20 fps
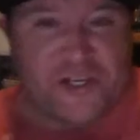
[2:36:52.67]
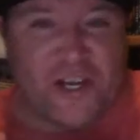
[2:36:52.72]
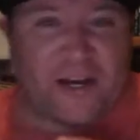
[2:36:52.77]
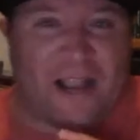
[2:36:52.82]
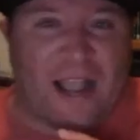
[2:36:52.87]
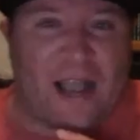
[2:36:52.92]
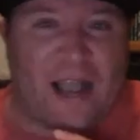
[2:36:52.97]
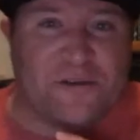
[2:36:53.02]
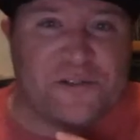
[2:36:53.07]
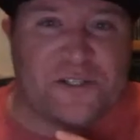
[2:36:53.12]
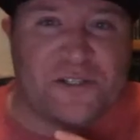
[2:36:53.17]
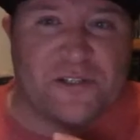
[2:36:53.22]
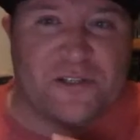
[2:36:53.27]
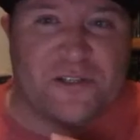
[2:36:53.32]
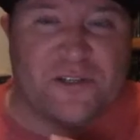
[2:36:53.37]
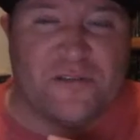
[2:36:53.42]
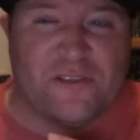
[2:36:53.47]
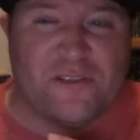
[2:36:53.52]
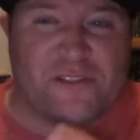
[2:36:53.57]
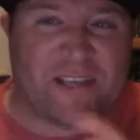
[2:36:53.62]
out
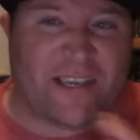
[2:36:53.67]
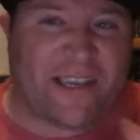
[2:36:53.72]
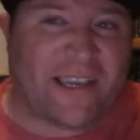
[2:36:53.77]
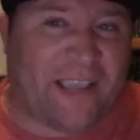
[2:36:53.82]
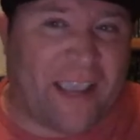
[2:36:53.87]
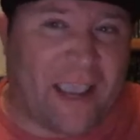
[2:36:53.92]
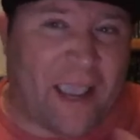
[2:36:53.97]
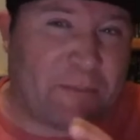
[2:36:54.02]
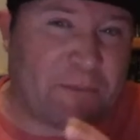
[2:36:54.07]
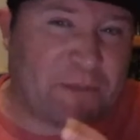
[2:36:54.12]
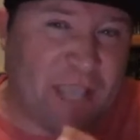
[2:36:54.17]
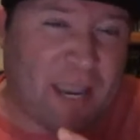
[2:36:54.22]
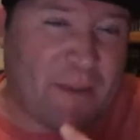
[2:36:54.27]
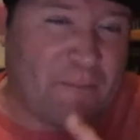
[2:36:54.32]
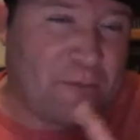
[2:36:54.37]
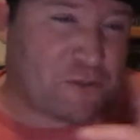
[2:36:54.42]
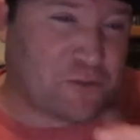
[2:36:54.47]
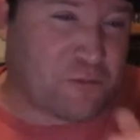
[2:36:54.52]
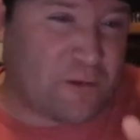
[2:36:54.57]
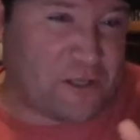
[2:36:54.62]
the Sega Camp
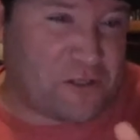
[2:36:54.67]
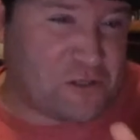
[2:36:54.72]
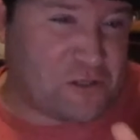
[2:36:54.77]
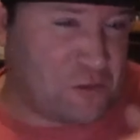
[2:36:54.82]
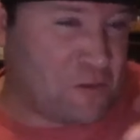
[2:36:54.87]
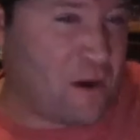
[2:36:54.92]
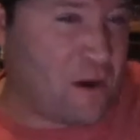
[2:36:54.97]
Gamer 22 on